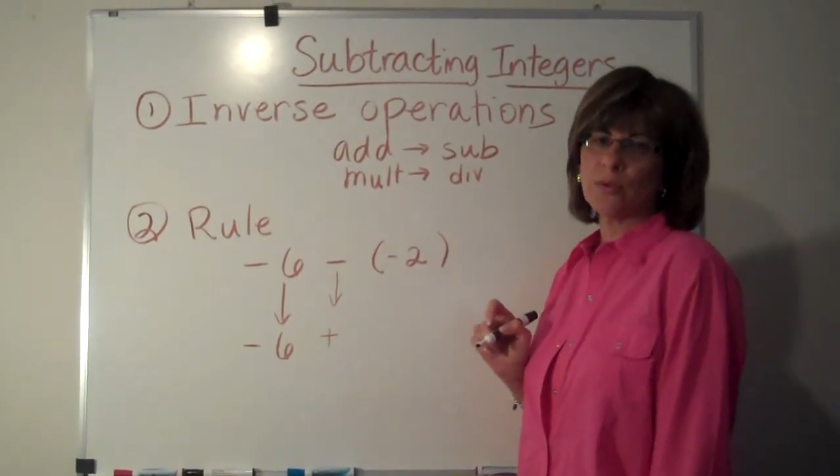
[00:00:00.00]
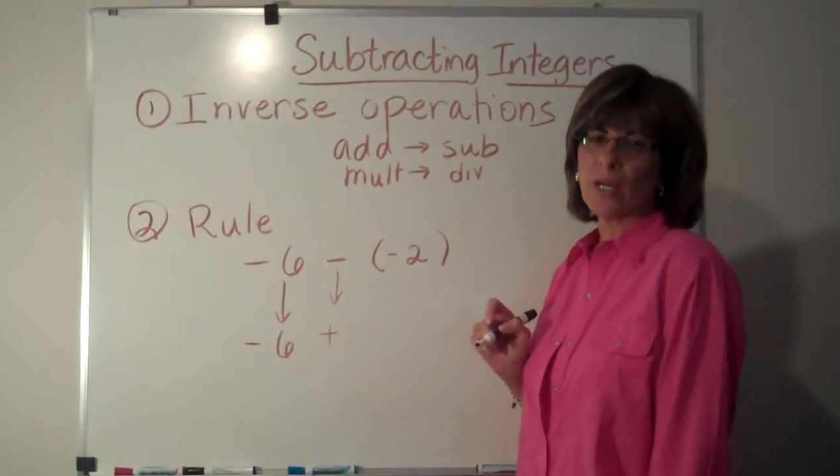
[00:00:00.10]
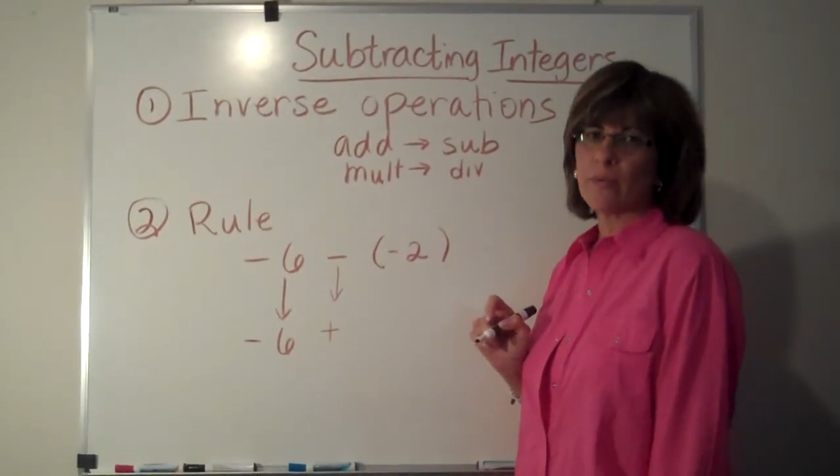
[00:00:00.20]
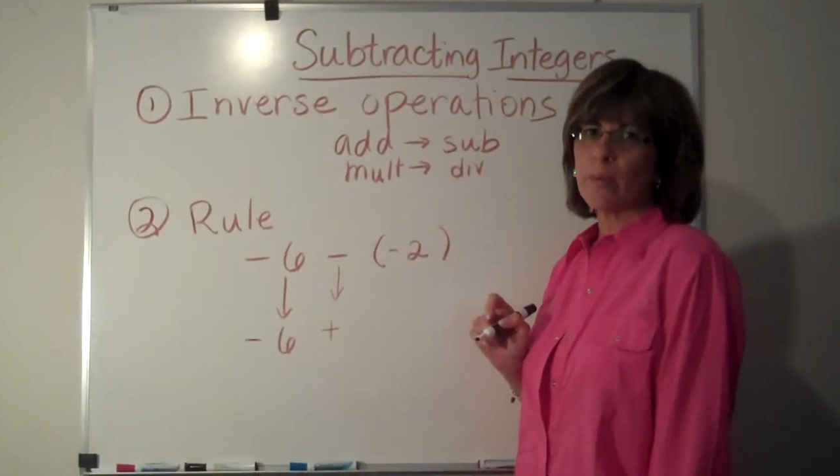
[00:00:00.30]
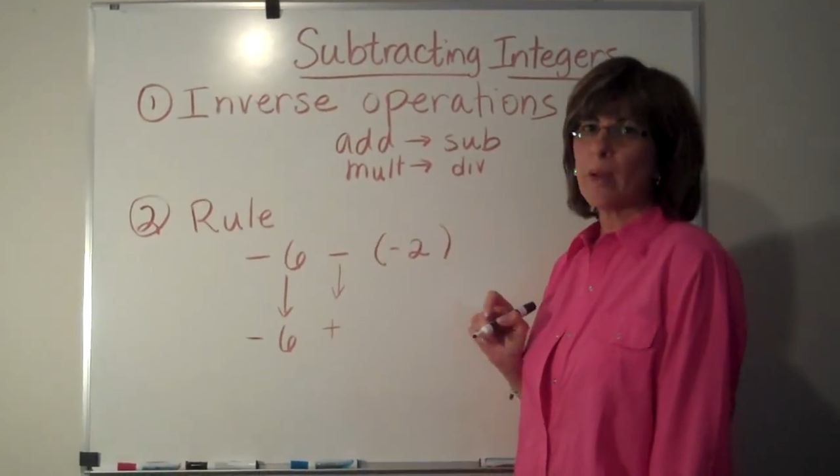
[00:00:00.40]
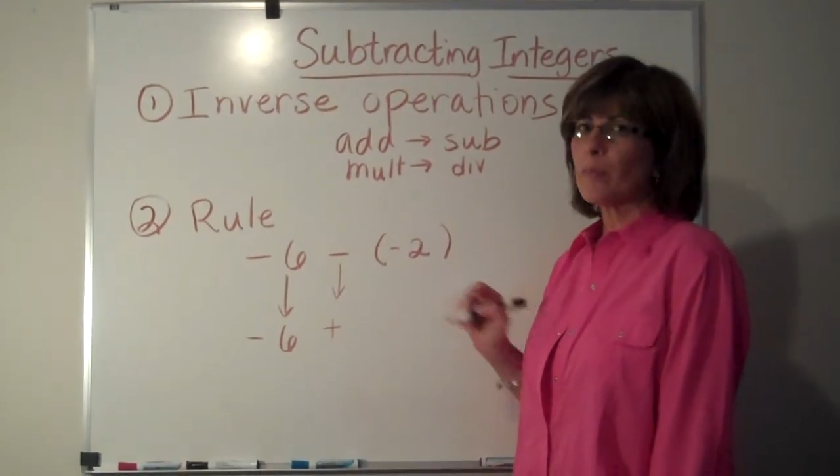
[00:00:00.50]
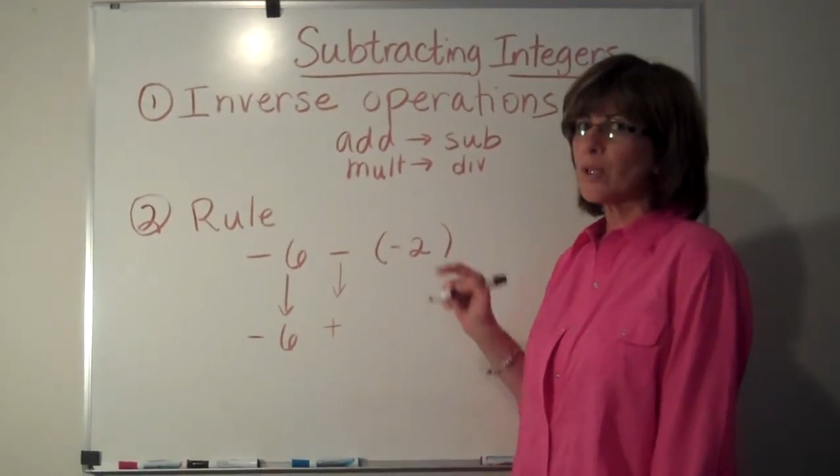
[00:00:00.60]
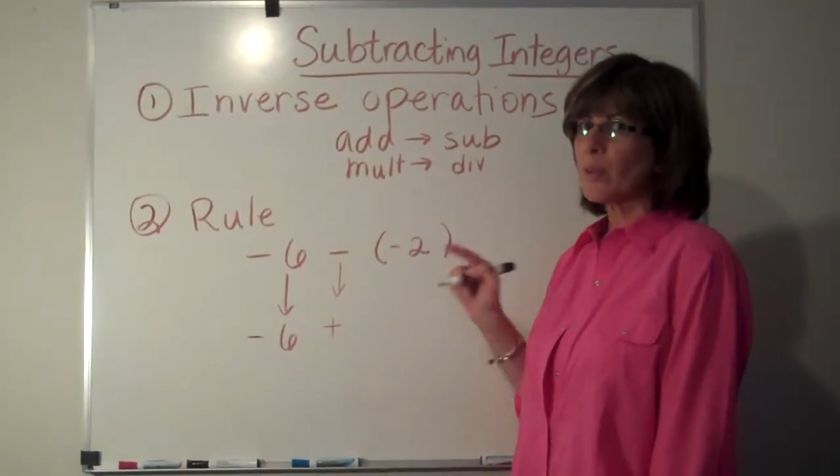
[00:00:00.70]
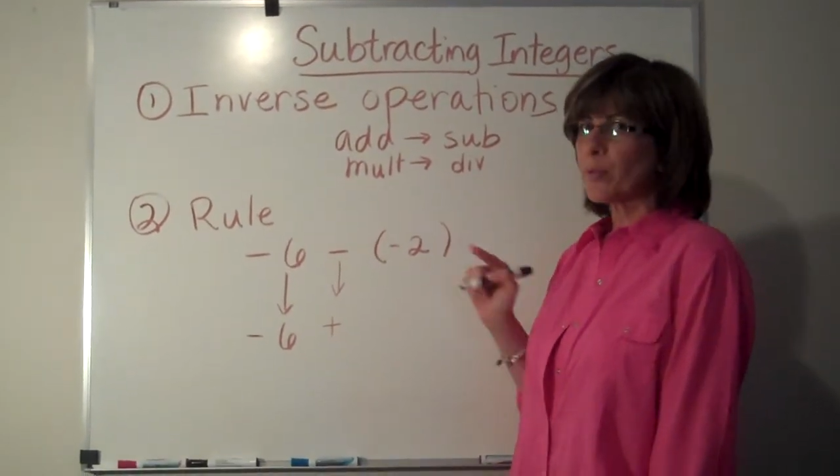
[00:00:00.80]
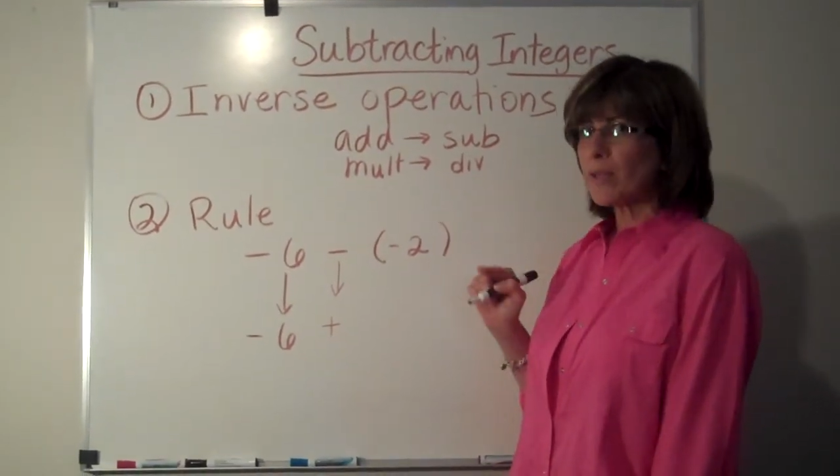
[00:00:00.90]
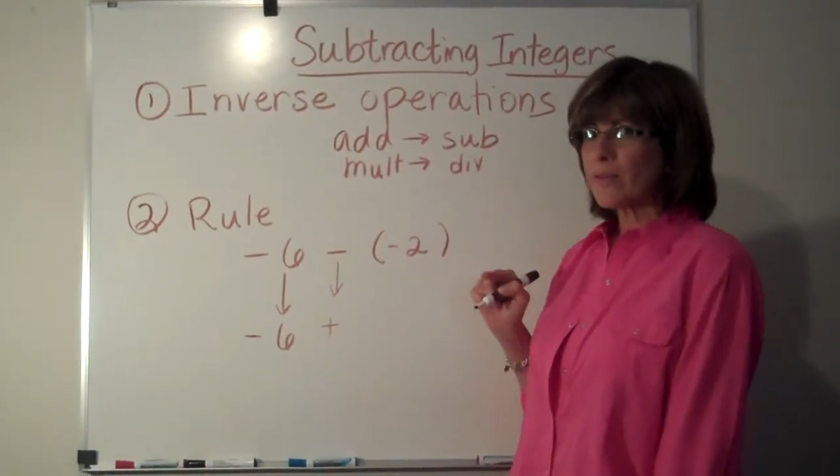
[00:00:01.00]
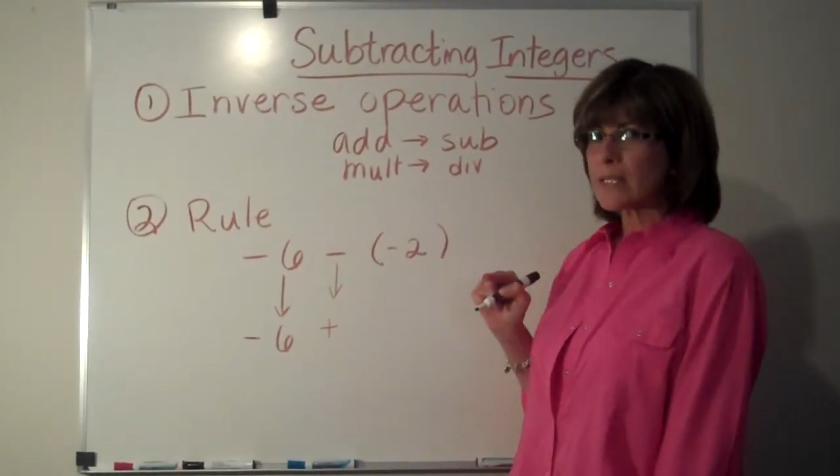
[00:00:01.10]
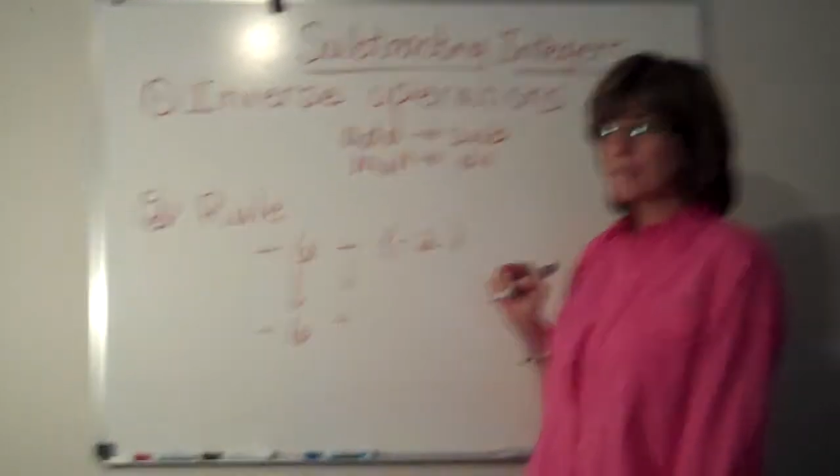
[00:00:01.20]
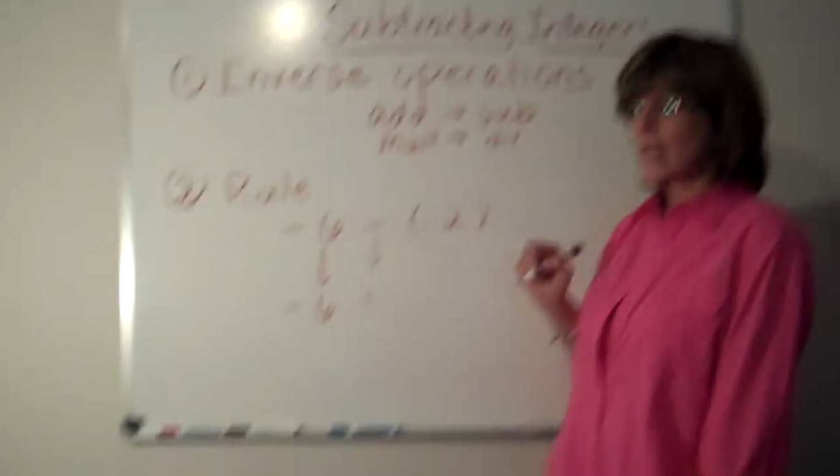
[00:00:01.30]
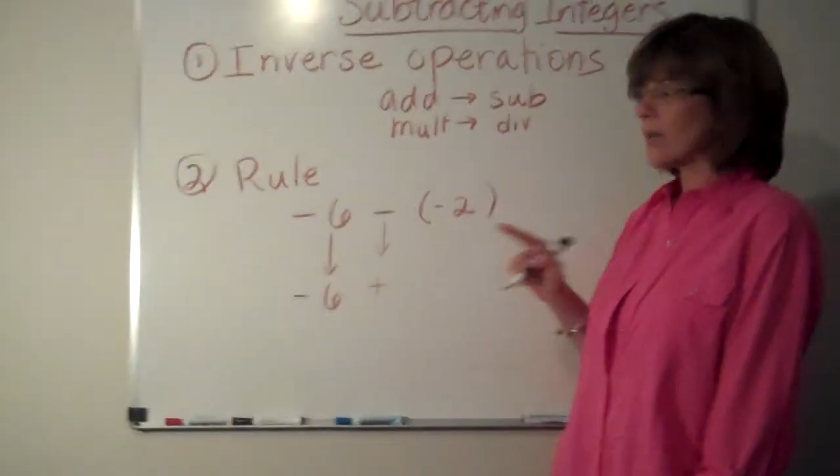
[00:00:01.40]
Now remember in a
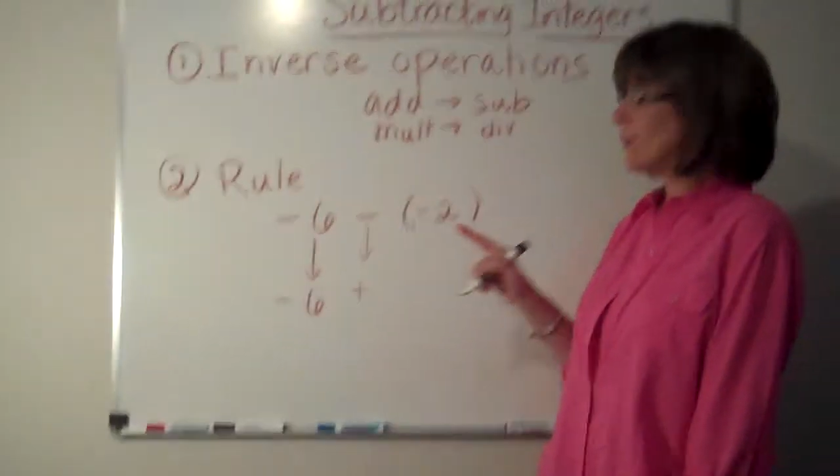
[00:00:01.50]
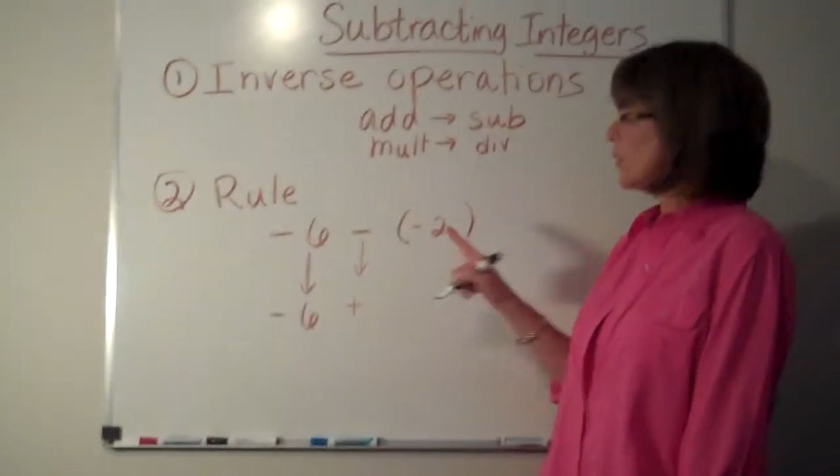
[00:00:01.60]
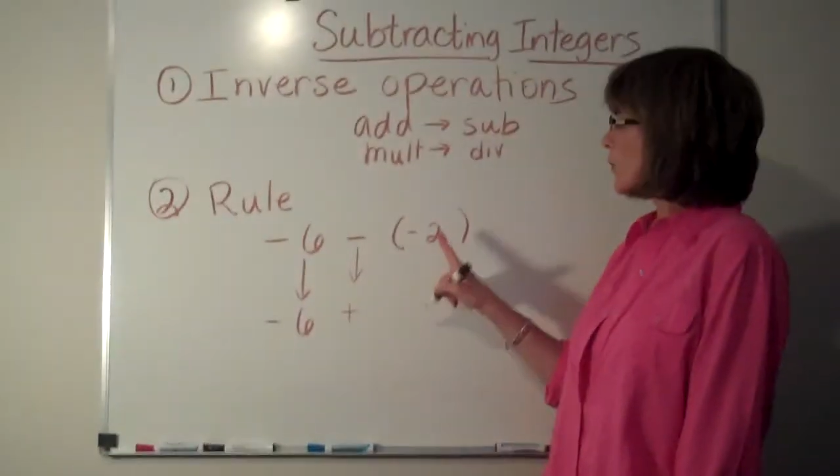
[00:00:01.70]
previous segment